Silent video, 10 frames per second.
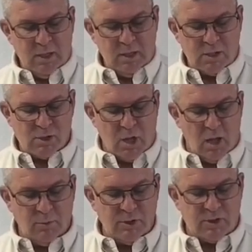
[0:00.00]
Then
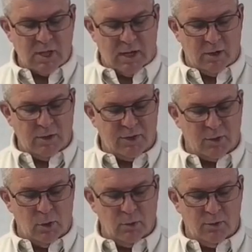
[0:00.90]
Solomon sat on the
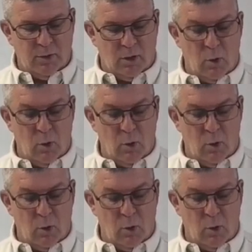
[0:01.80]
throne of the...